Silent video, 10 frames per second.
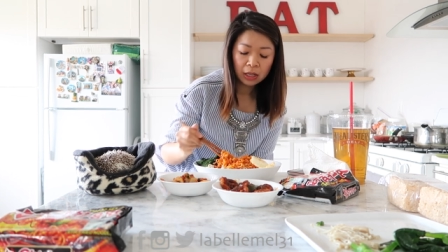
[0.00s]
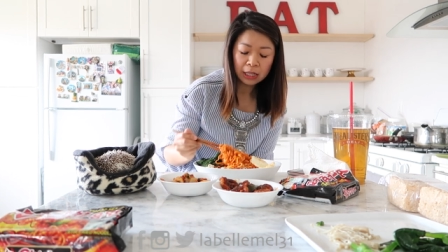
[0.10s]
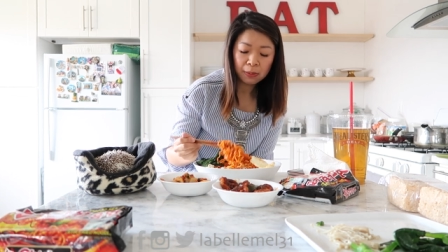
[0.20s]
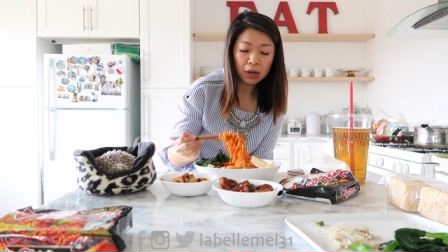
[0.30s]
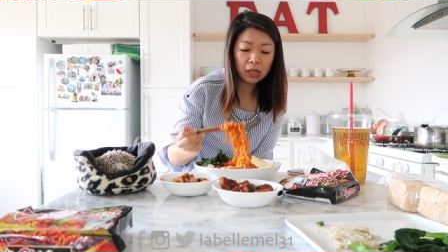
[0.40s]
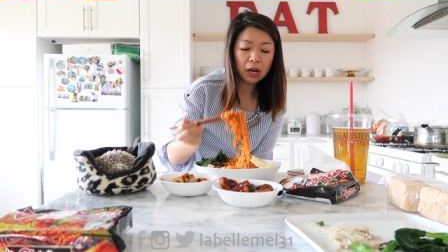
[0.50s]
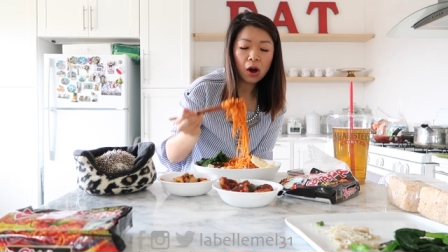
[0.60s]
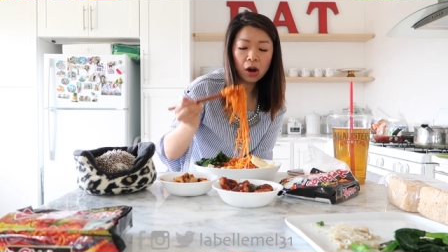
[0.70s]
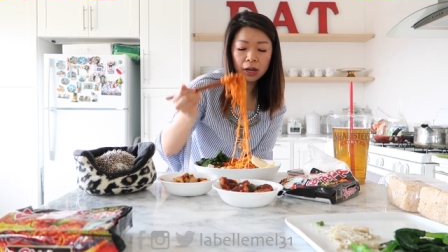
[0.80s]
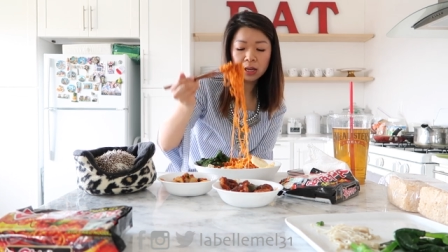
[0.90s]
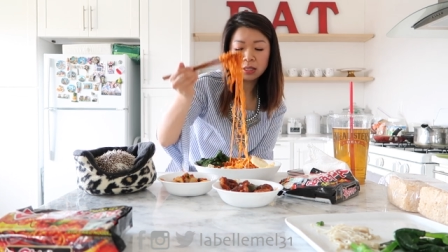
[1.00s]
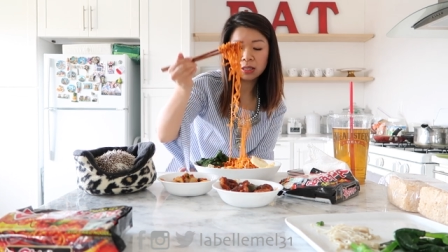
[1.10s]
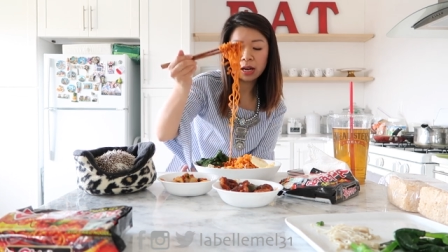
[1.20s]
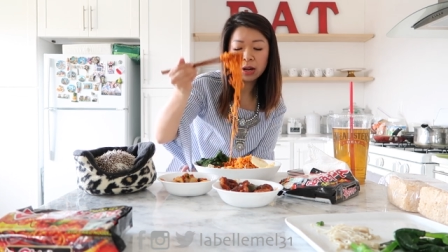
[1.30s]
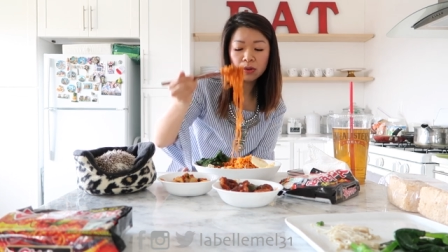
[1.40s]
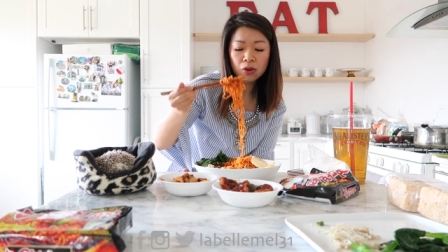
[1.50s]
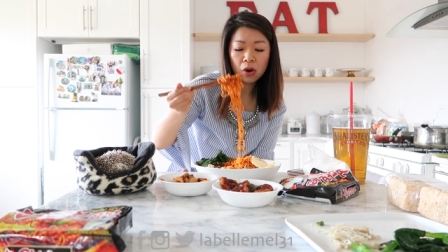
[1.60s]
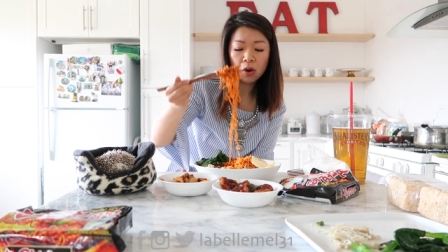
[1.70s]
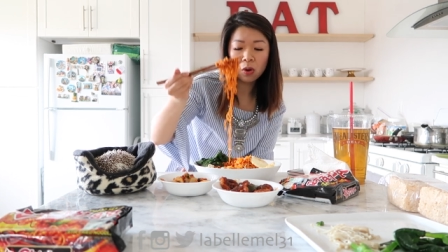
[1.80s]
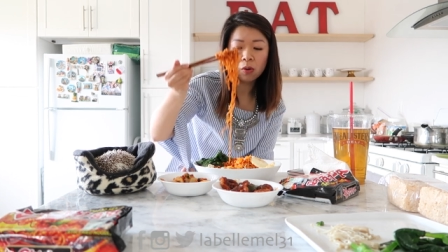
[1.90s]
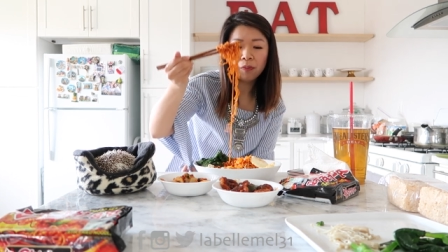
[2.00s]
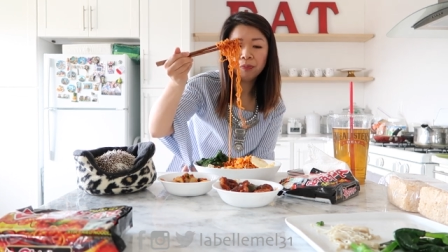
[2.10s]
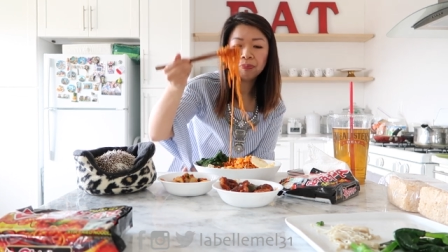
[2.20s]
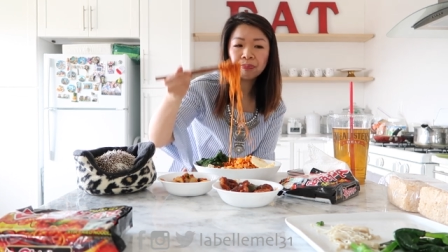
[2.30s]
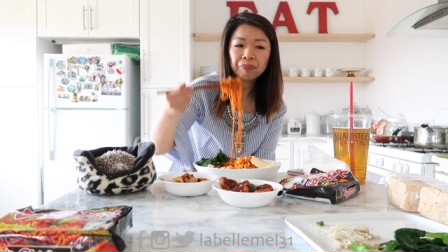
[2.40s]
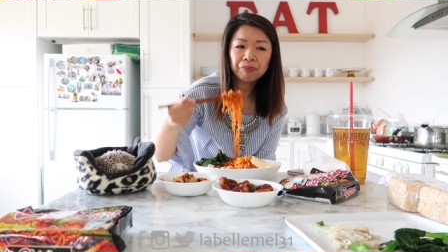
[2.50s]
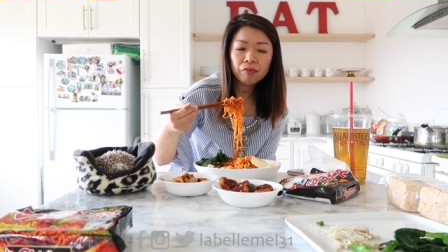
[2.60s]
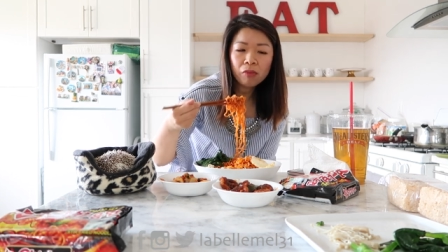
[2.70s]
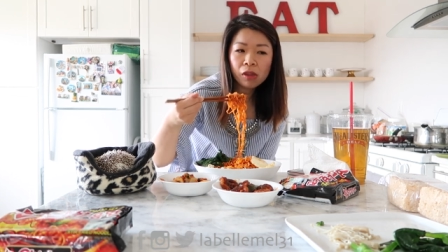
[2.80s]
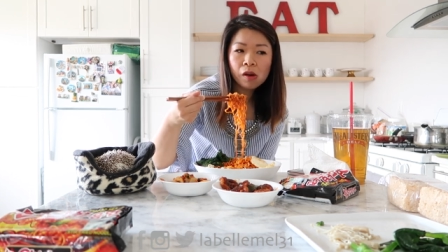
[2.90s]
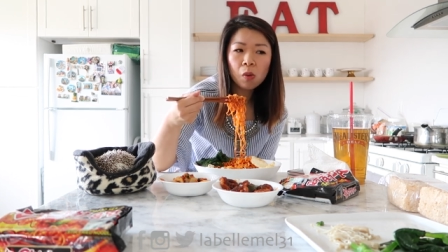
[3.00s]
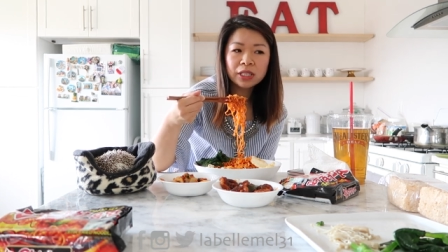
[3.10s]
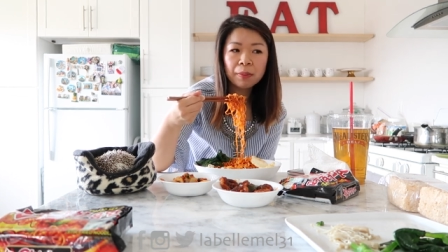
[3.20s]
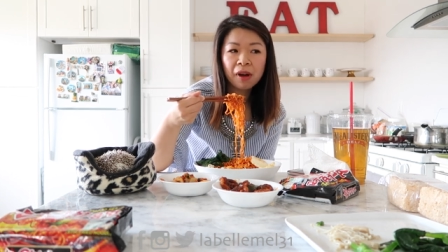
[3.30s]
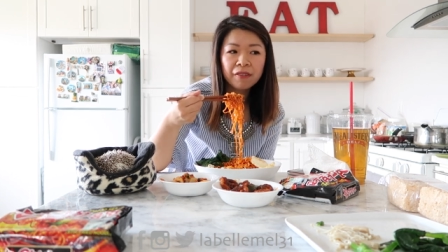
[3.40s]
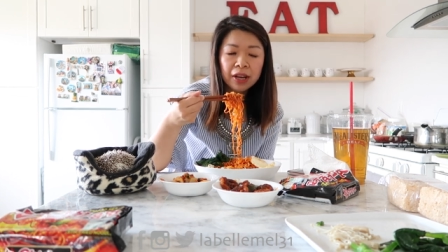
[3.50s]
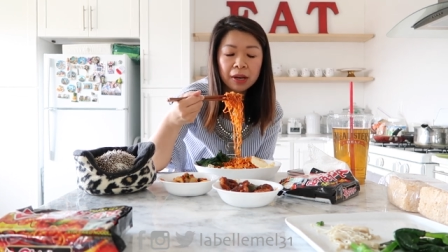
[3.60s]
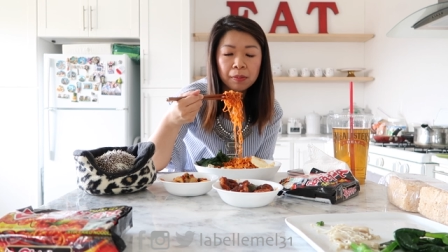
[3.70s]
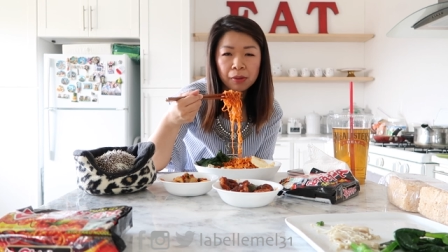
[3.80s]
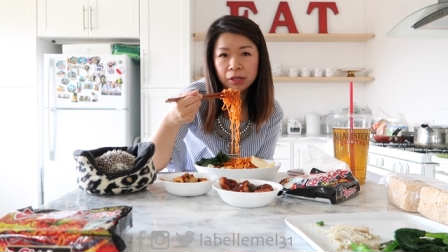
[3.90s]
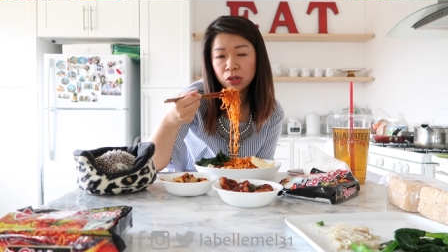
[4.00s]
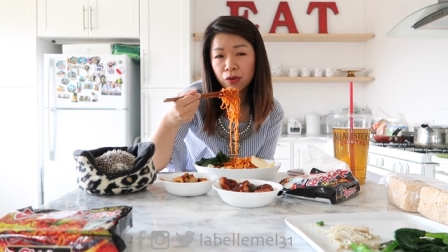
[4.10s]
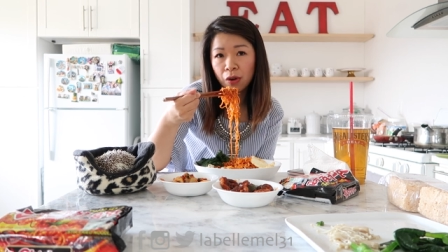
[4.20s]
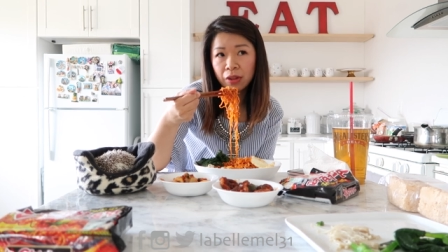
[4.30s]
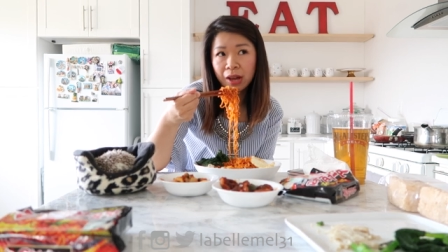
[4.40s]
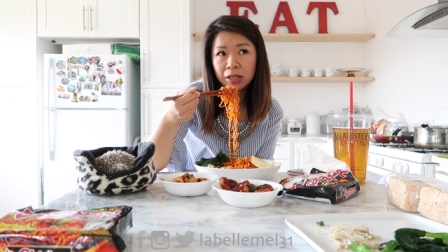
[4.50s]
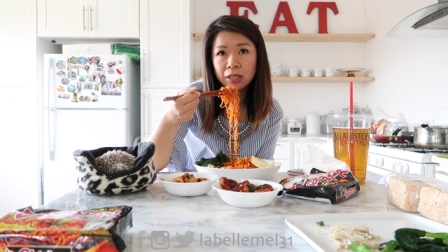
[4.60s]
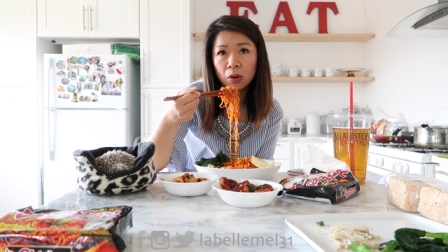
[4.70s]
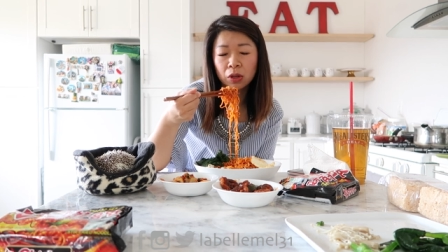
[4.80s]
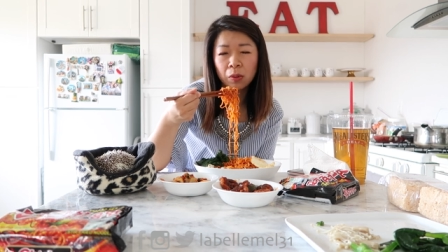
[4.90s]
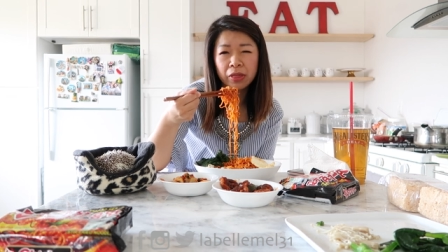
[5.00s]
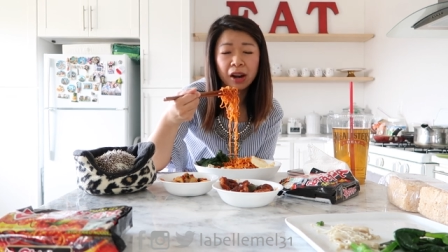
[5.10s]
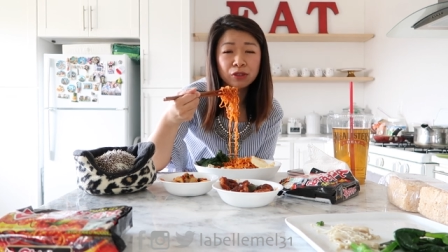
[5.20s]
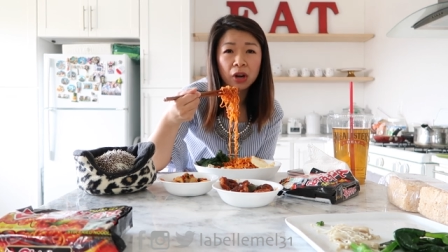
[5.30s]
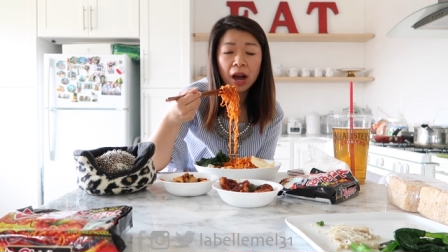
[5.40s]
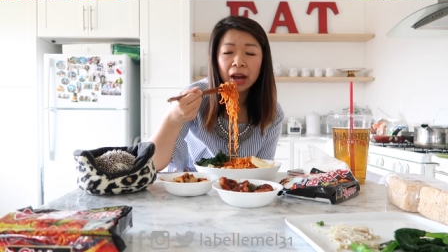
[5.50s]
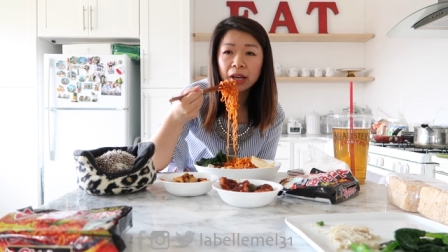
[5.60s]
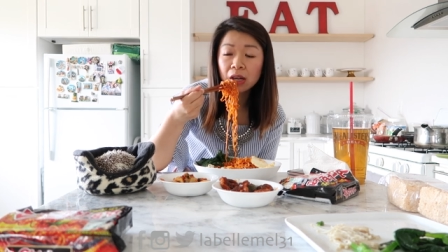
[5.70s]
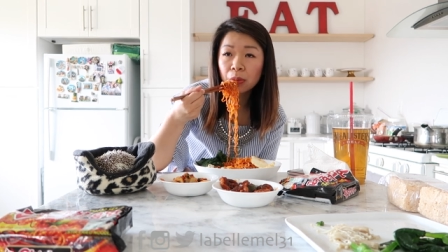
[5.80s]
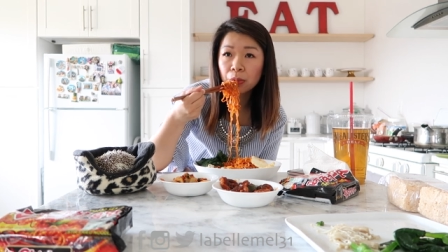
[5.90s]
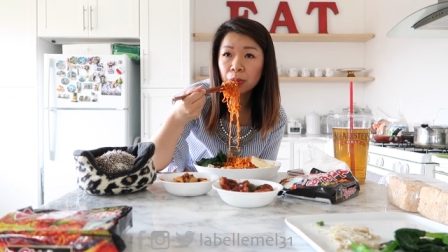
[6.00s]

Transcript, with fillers: That's probably the hottest. I don't know what's above it, but so far that's the only one that I've tried.